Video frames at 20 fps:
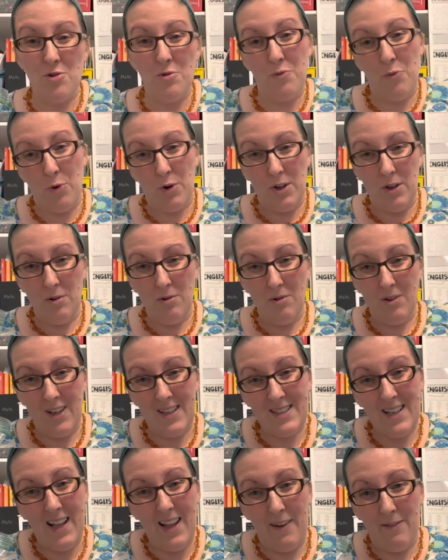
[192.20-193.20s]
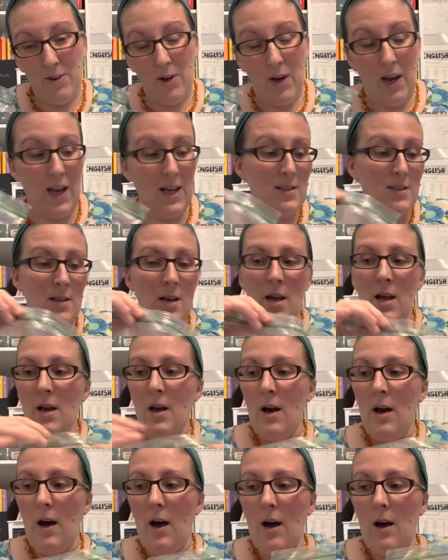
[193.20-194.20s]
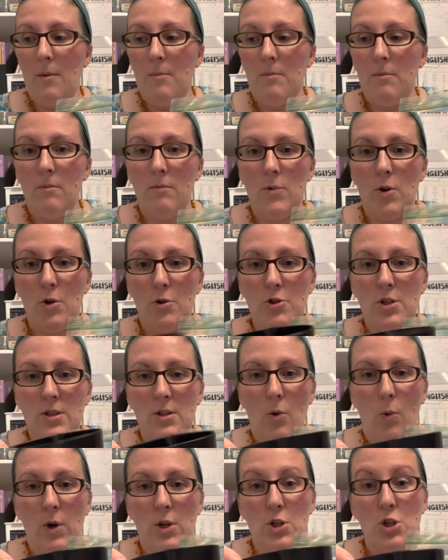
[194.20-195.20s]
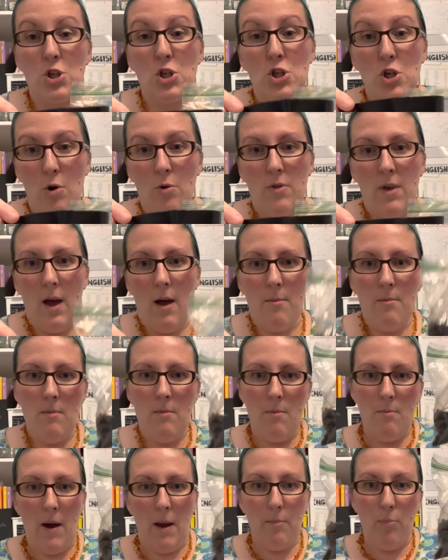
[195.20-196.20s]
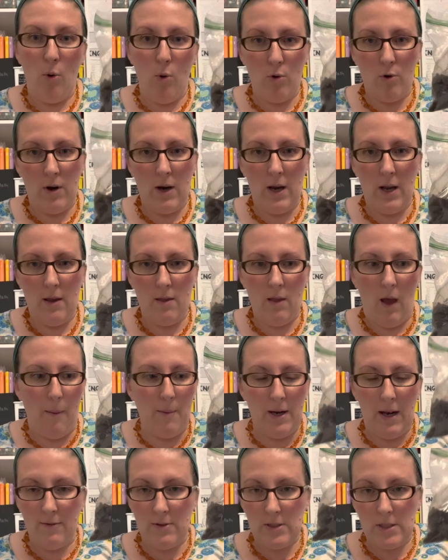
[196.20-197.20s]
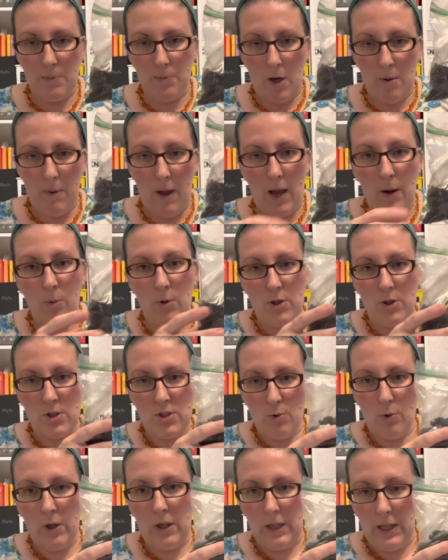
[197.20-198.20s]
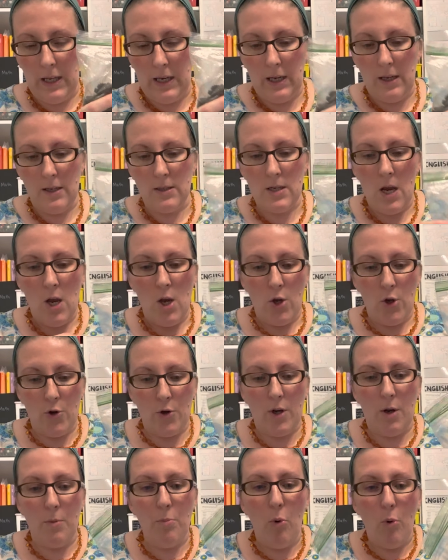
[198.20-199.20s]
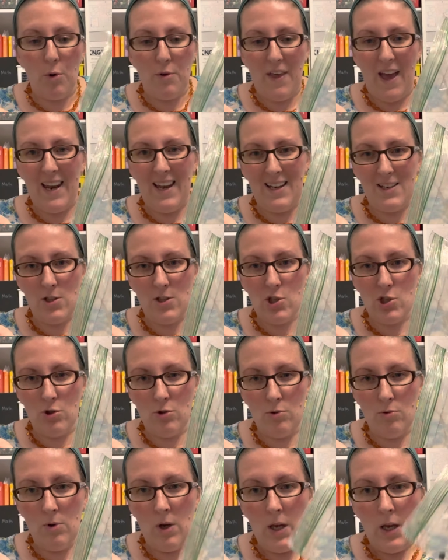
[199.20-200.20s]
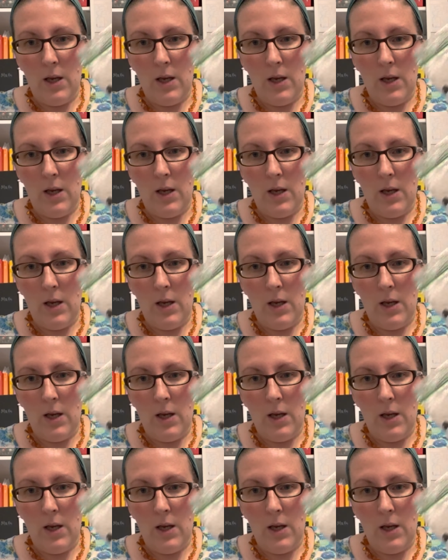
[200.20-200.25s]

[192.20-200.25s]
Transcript: for you because I love you guys. You're just going to show them by pouring. I'm going to have a Ziploc bag with the soil in it. You're going to pour that into